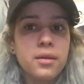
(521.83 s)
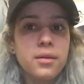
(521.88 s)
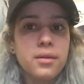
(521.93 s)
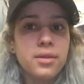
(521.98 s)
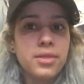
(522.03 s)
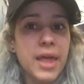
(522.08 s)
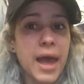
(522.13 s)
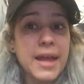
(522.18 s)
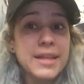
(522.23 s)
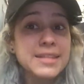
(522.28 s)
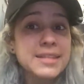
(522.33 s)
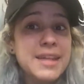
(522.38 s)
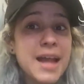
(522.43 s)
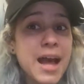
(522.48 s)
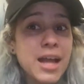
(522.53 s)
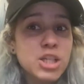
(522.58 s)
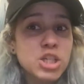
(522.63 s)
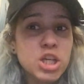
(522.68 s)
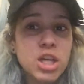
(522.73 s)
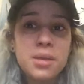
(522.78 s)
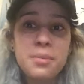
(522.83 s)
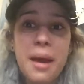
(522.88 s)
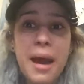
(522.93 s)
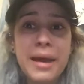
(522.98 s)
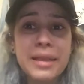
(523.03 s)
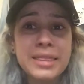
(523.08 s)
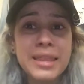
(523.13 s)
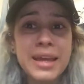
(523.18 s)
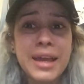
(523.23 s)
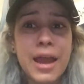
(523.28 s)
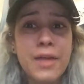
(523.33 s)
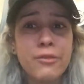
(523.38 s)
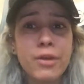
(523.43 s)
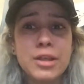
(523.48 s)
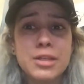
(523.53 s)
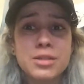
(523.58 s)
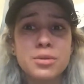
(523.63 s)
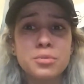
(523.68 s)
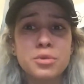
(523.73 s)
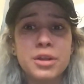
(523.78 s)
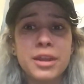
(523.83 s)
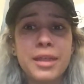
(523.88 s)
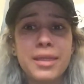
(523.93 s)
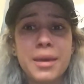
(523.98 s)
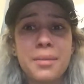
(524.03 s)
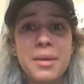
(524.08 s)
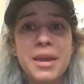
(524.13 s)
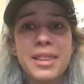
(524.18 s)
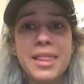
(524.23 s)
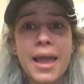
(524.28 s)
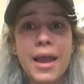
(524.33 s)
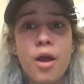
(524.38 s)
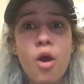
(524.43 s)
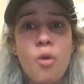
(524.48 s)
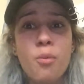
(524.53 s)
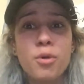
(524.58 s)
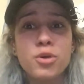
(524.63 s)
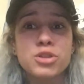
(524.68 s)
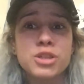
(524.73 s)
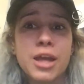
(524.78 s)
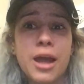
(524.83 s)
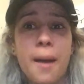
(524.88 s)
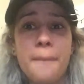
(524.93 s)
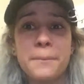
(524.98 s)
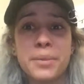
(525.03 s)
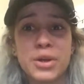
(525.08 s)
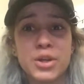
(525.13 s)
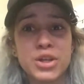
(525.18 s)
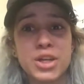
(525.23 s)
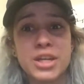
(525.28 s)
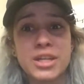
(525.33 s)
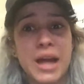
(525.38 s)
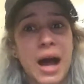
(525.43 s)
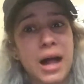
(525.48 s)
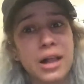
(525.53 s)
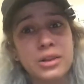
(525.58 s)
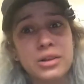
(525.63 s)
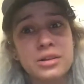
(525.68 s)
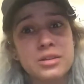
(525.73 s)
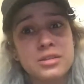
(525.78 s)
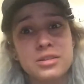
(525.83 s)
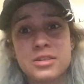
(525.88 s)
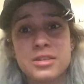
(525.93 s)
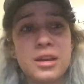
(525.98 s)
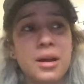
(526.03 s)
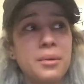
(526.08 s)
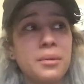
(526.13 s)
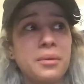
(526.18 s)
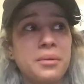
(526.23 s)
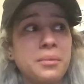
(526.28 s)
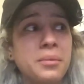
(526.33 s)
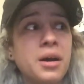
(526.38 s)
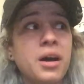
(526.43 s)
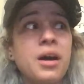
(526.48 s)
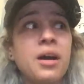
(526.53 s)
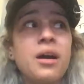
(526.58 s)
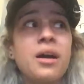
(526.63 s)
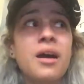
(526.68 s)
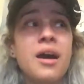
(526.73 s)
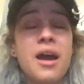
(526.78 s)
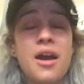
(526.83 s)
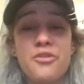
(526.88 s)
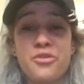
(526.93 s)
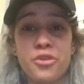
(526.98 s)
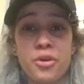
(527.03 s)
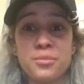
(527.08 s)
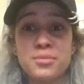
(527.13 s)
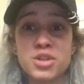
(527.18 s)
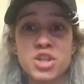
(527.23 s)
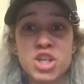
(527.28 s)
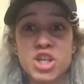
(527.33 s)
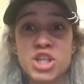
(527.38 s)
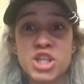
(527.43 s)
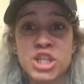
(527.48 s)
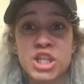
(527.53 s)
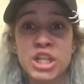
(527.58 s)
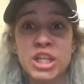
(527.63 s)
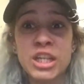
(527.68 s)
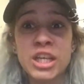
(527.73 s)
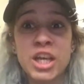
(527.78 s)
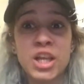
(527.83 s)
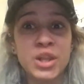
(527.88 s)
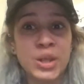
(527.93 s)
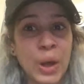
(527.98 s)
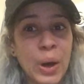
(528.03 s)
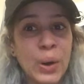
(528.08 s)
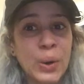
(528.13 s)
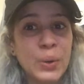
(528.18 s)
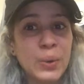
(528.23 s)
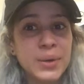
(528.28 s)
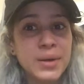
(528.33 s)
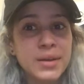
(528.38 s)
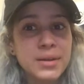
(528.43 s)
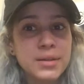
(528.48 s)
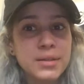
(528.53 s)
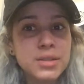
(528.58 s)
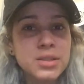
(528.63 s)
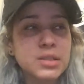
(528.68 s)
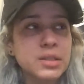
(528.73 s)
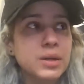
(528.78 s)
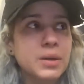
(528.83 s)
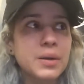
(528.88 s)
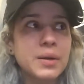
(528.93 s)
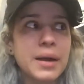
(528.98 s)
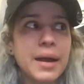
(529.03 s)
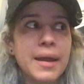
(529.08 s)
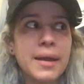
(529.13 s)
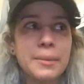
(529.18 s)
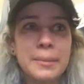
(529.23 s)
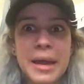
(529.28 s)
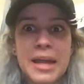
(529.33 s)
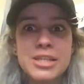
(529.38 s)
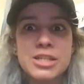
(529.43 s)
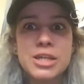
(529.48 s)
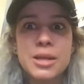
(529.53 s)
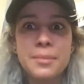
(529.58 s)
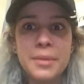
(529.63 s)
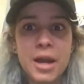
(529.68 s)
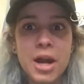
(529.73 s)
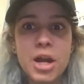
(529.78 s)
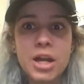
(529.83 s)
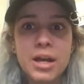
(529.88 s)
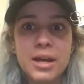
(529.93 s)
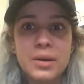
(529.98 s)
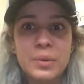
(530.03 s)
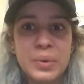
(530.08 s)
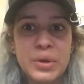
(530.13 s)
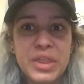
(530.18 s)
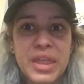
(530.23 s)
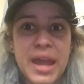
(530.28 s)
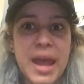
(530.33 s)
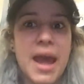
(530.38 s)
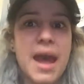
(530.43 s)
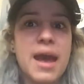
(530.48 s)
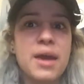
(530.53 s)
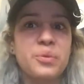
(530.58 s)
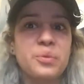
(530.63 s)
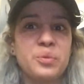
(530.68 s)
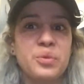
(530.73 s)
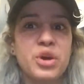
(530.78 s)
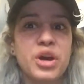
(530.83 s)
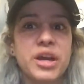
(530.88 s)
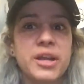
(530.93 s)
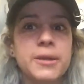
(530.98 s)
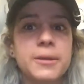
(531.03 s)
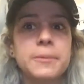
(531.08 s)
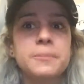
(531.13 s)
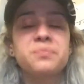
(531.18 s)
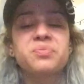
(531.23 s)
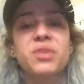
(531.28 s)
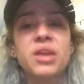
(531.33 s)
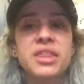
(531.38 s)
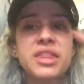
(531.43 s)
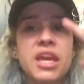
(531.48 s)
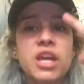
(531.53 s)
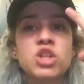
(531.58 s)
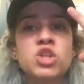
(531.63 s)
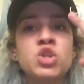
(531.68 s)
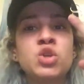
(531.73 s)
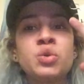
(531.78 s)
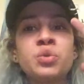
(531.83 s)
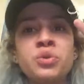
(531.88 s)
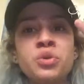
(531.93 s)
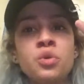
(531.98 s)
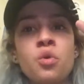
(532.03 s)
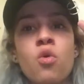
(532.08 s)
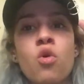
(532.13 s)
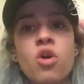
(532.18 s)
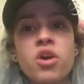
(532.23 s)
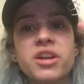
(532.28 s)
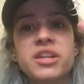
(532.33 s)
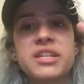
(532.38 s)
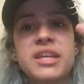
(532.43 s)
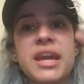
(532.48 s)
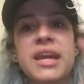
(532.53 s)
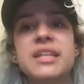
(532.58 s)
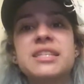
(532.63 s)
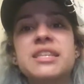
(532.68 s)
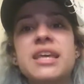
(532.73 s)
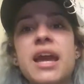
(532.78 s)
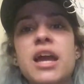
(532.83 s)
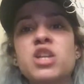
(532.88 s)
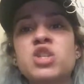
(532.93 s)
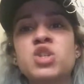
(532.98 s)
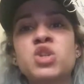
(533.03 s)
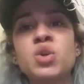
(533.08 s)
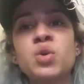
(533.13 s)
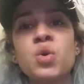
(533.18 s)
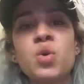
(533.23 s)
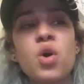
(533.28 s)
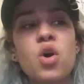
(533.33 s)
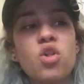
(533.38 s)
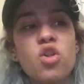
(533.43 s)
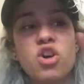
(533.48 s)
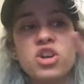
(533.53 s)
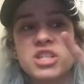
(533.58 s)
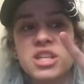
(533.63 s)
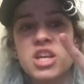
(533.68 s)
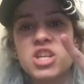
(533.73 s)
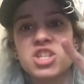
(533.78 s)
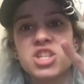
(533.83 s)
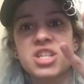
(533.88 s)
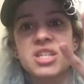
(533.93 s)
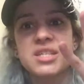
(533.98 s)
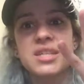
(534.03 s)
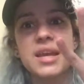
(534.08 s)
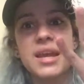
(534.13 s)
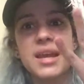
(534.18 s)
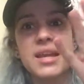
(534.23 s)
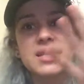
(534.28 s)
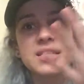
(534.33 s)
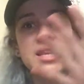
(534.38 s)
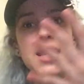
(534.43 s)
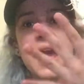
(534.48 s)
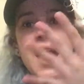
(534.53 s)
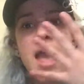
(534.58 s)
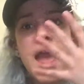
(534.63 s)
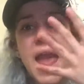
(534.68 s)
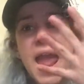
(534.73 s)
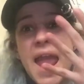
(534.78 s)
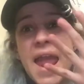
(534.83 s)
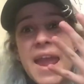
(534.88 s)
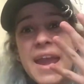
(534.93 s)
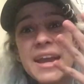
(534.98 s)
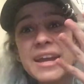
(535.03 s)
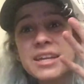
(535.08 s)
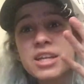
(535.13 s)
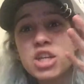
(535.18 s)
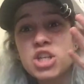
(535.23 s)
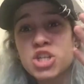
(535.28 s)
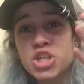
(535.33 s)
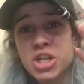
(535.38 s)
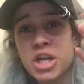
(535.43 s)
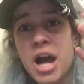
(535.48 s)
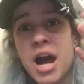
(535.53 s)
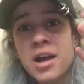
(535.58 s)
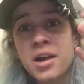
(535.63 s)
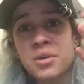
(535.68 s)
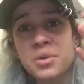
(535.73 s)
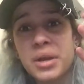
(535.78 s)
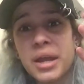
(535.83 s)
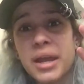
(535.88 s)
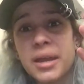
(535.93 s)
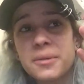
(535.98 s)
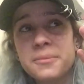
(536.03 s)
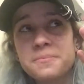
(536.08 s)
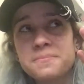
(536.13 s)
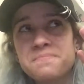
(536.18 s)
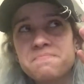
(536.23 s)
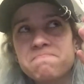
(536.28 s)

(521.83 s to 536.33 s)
that's not cheap. I think I read somewhere that they made like almost like $1 billion or something from just Chile alone. So imagine America, where they had what? They had 2 Newark dates, they had 2 Los Angeles dates, and a Chicago date.